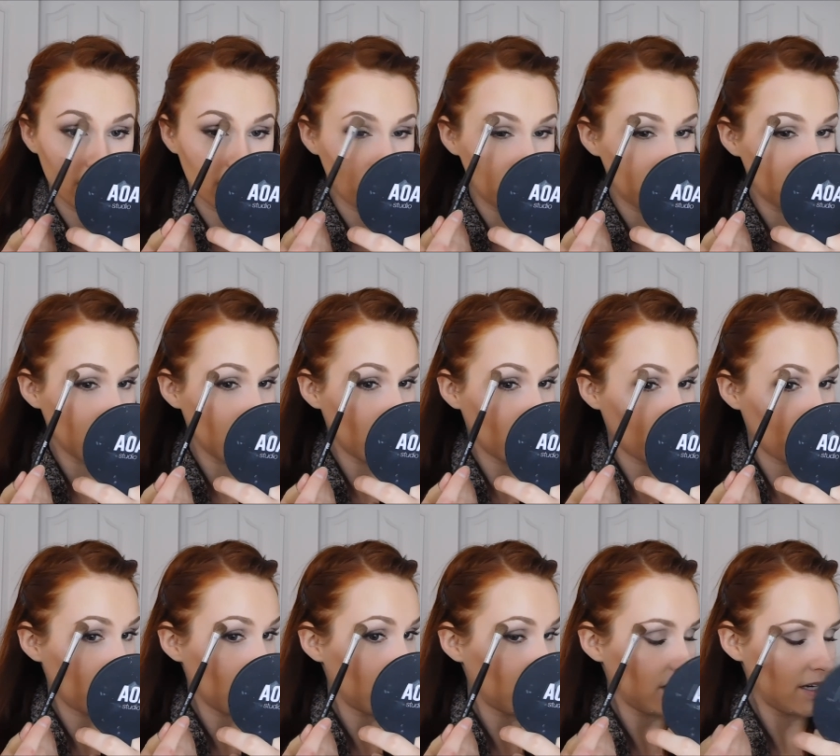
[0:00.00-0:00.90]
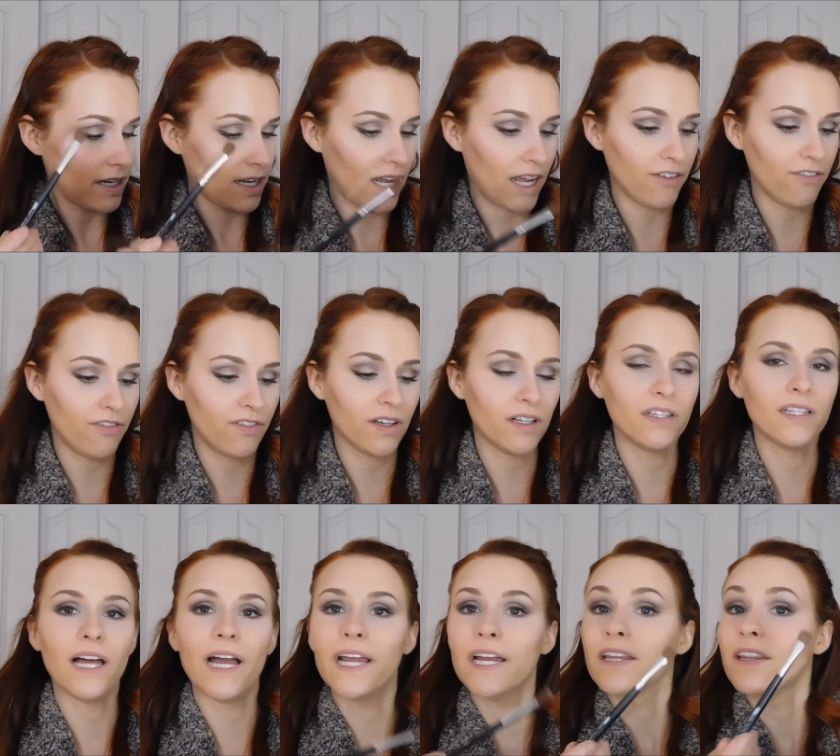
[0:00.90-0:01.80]
So I feel
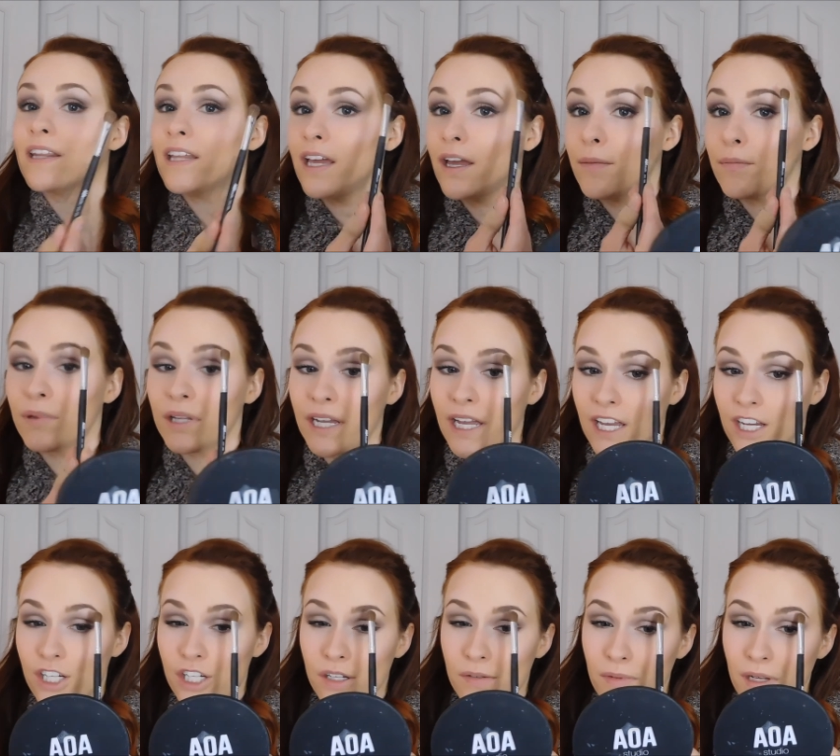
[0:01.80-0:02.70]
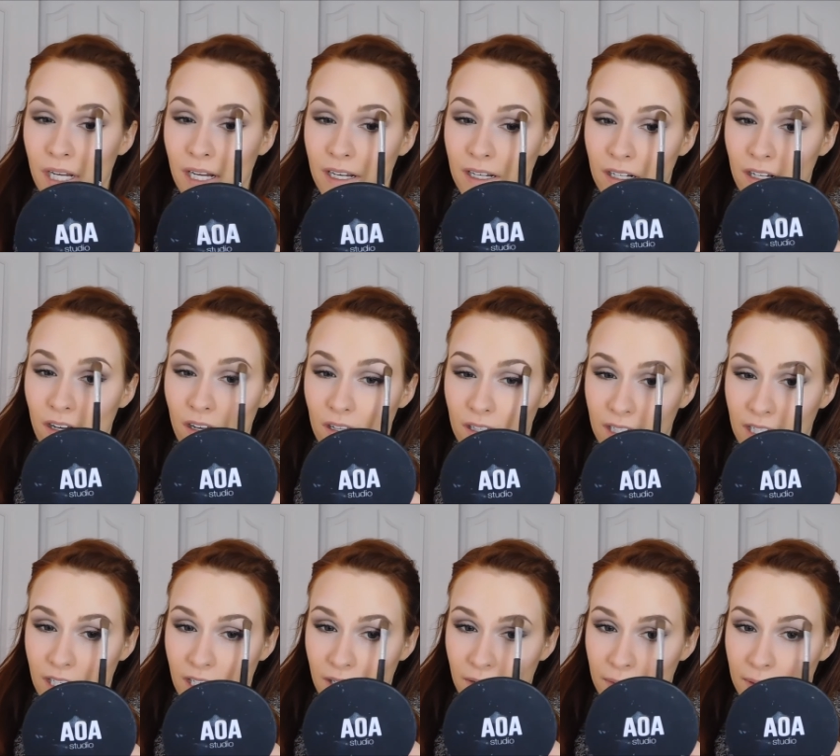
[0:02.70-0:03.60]
like the implication behind
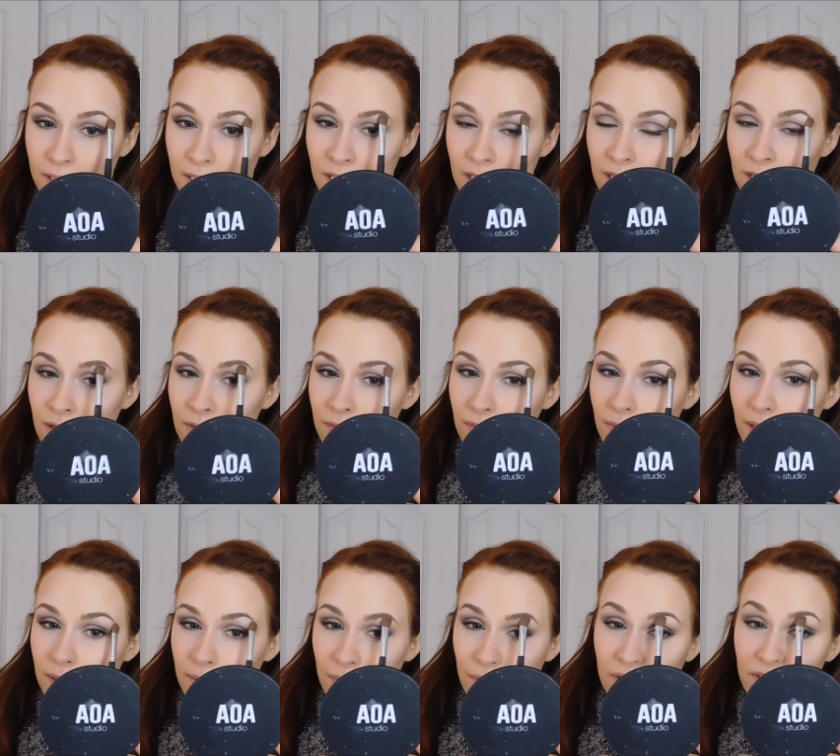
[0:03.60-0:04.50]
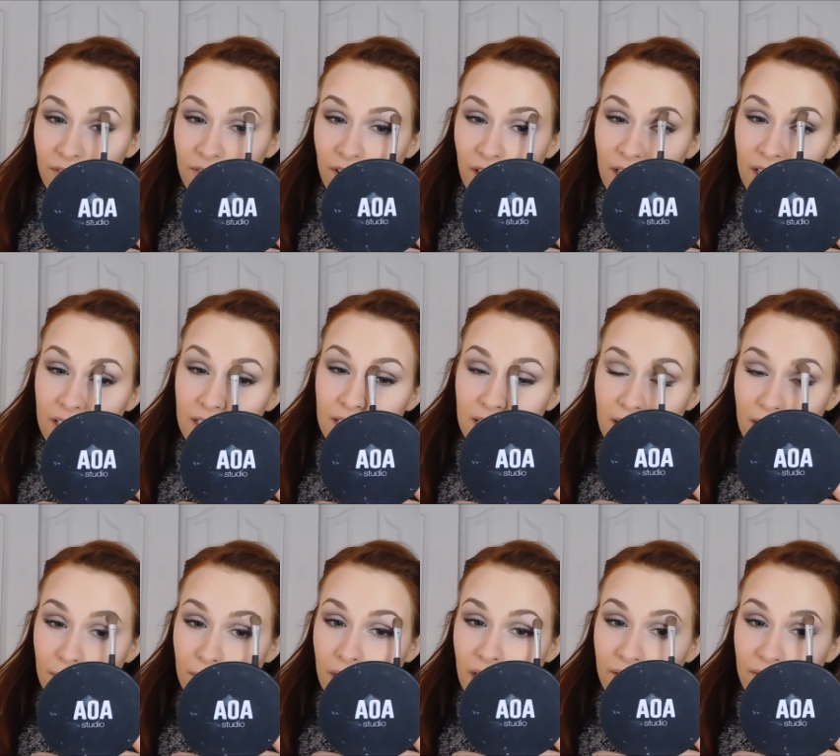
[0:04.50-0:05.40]
calling him my boyfriend is
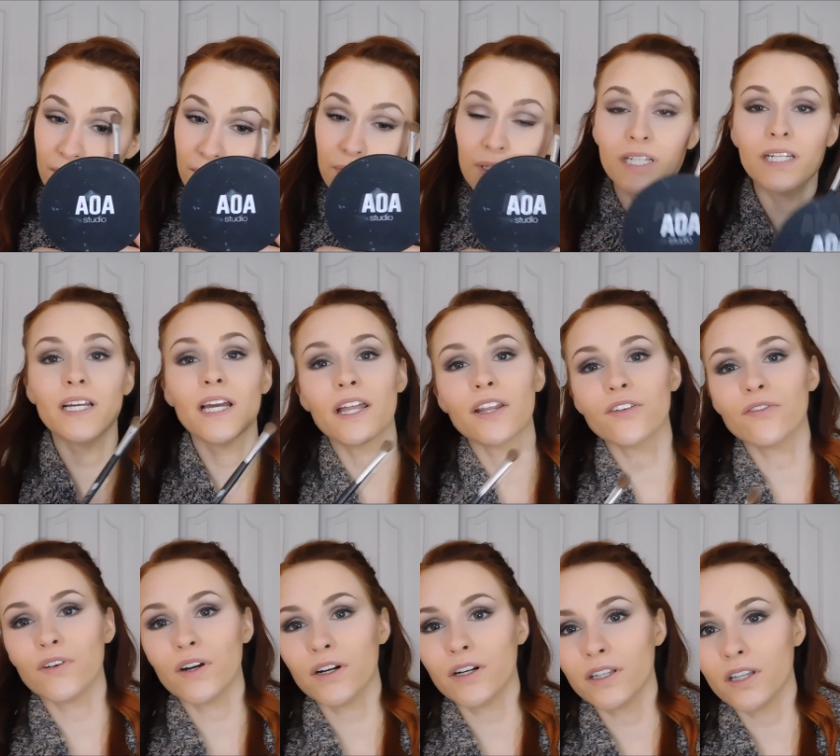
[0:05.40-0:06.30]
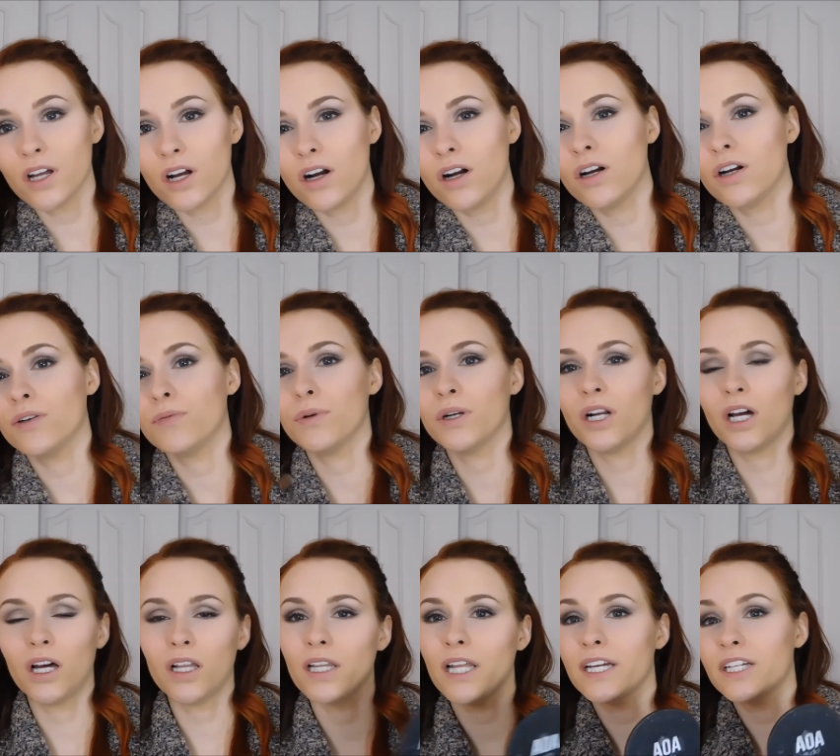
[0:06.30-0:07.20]
that we haven't been together very long, or we're
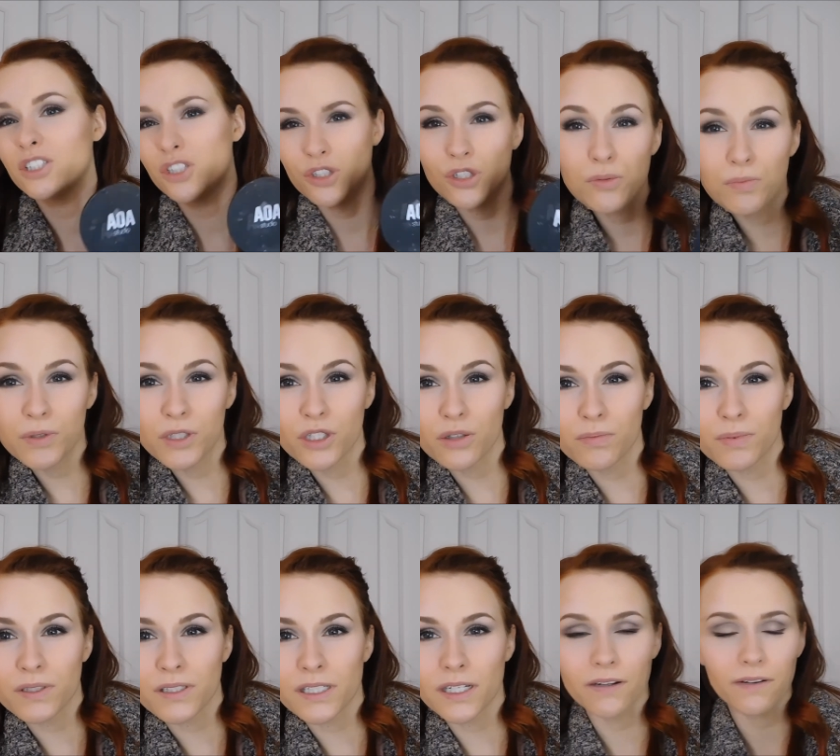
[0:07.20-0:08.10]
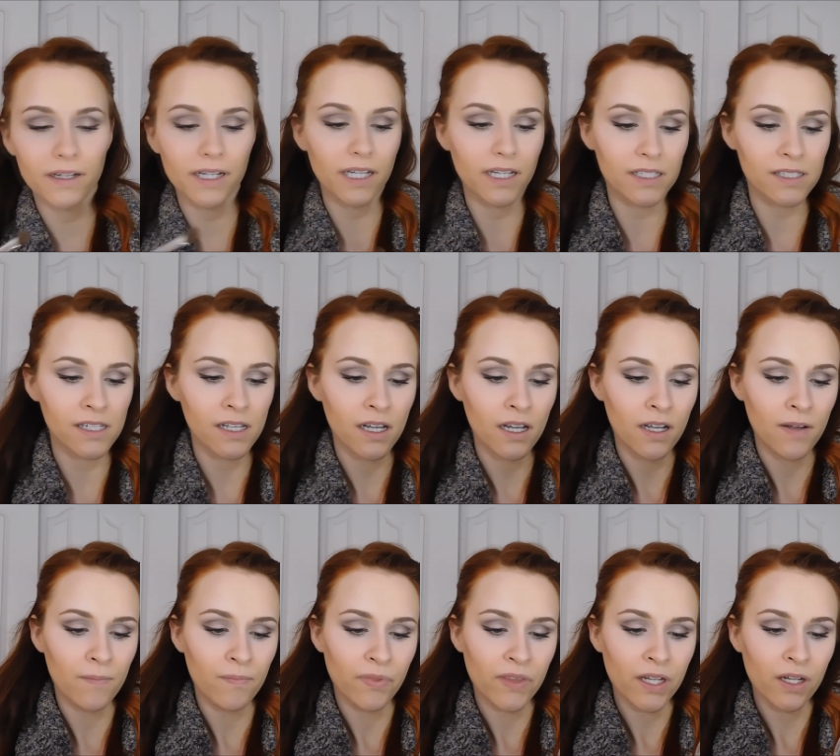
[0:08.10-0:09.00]
not like super duper serious
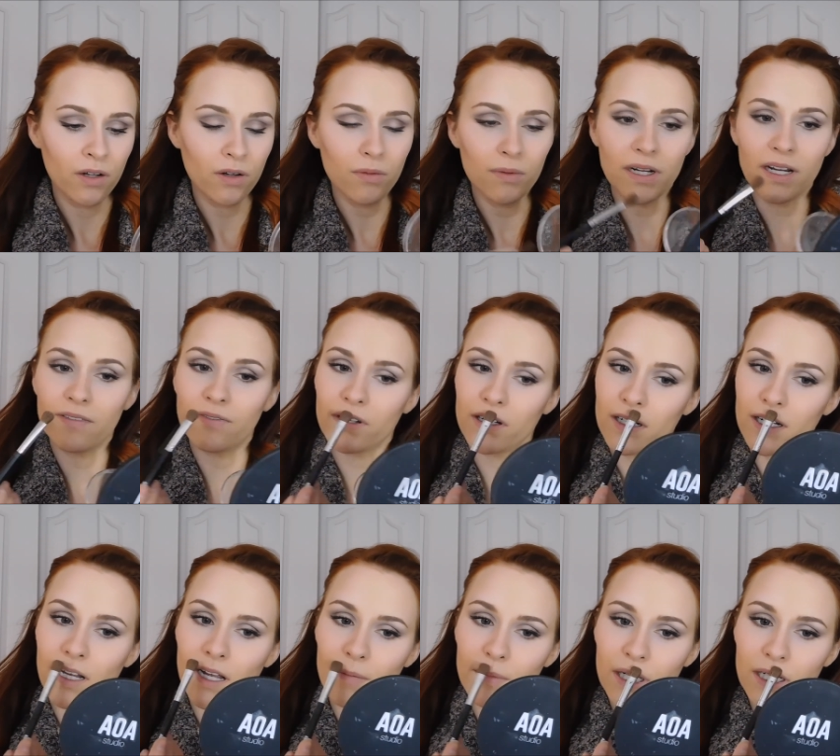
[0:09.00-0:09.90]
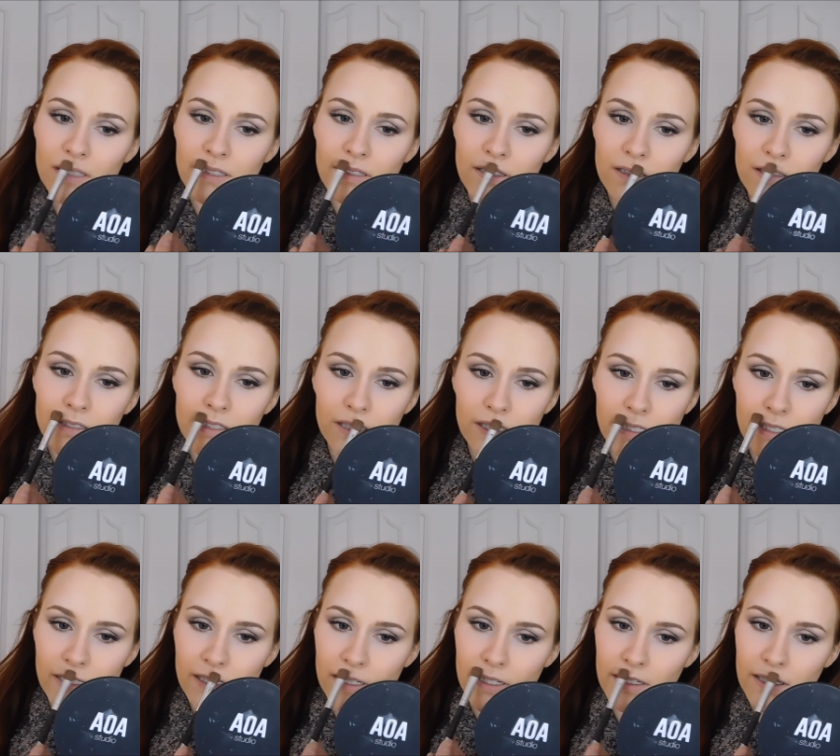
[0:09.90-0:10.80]
or whatever. I mean, it's all
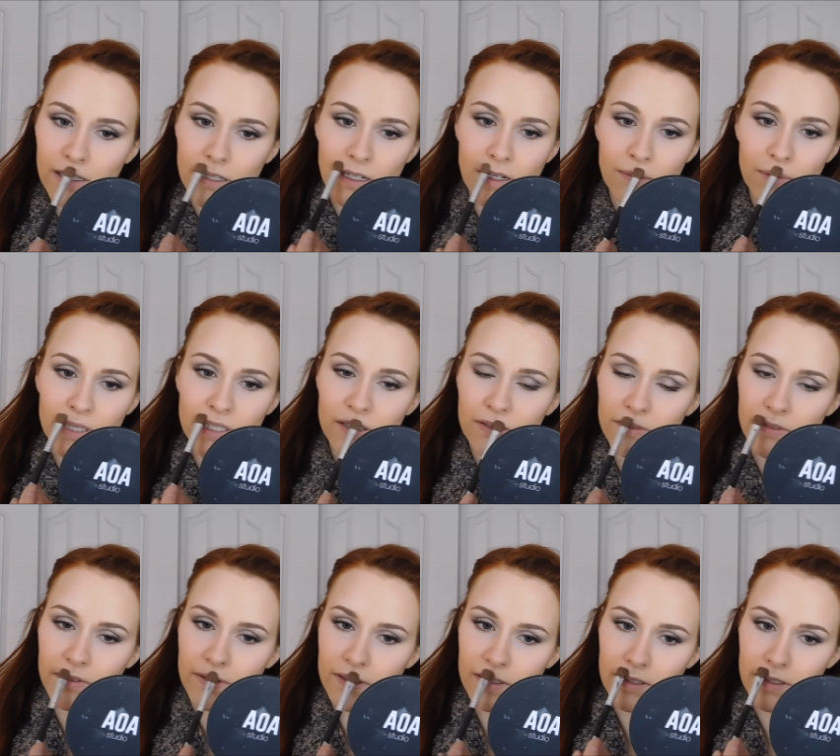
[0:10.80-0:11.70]
just a bunch of